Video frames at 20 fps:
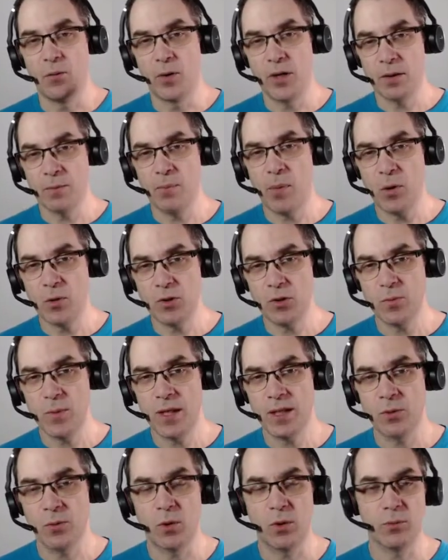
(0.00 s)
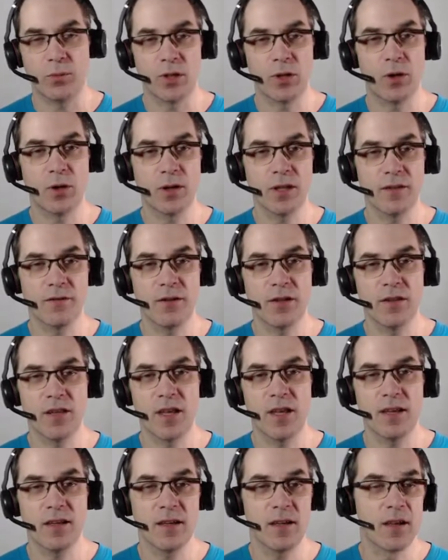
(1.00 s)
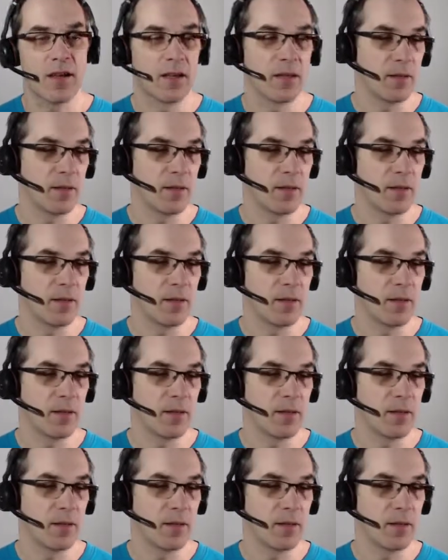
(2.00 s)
With Postman, it will record everything.